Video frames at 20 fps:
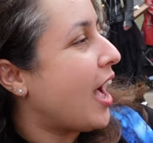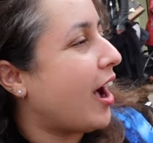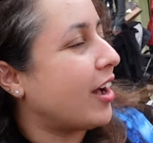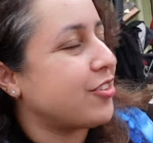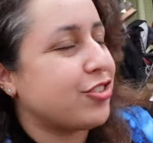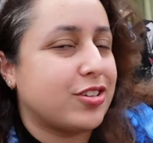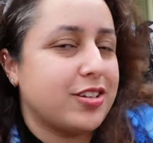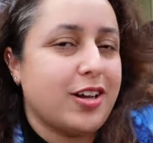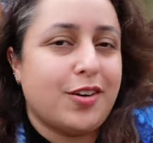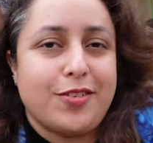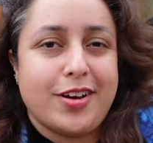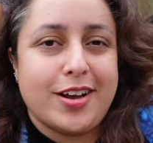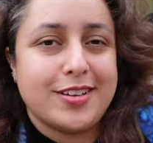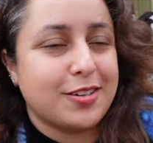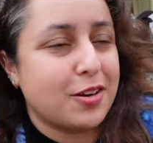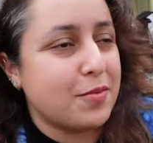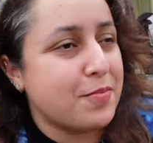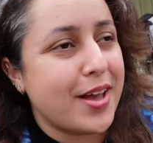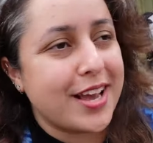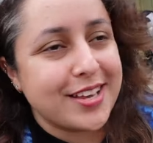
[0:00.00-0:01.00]
I just love it.
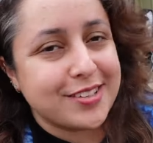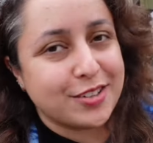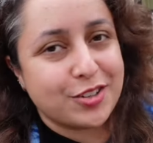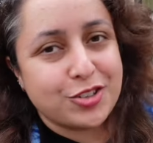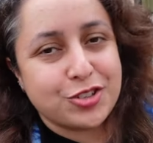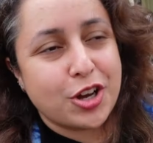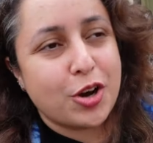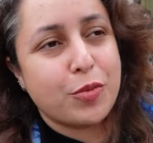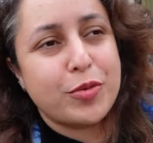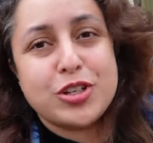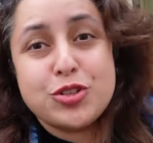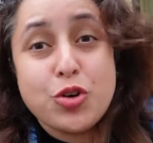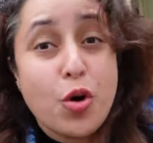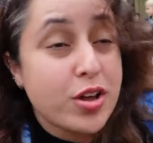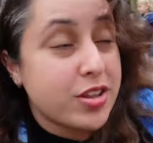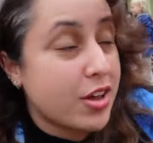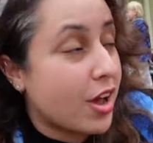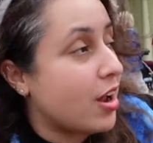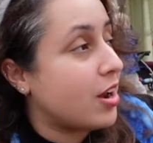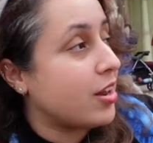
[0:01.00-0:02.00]
It's an amazing show. We saw
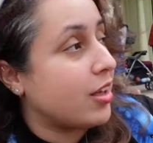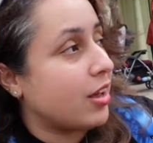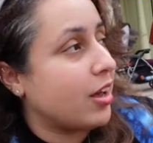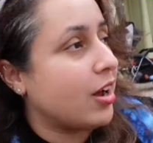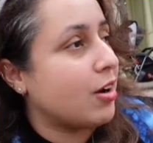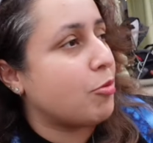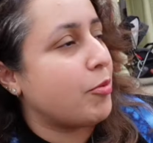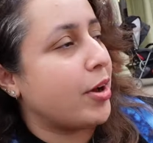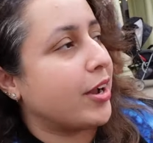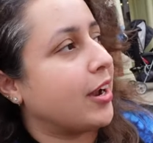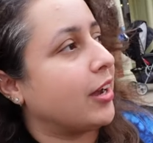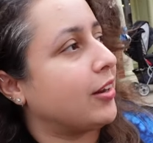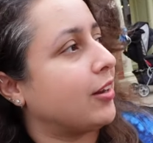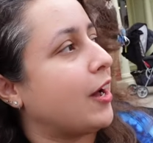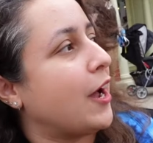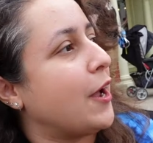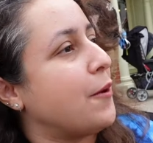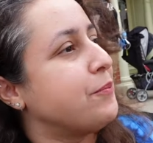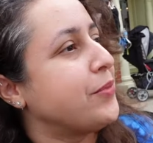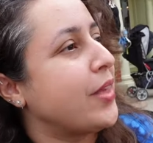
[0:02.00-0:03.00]
it earlier, Rebecca and
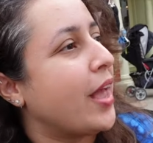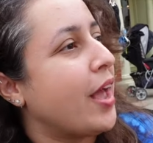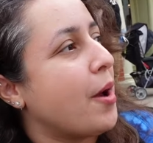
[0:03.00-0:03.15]
I,